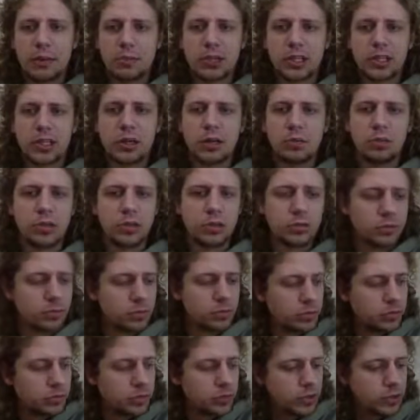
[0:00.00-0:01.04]
in a couple
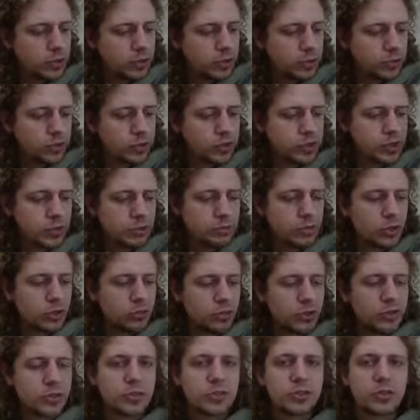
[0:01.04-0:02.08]
interesting
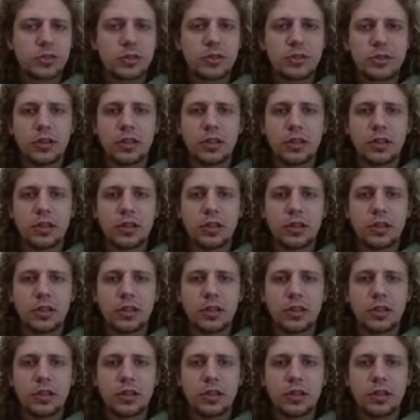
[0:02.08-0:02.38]
moments.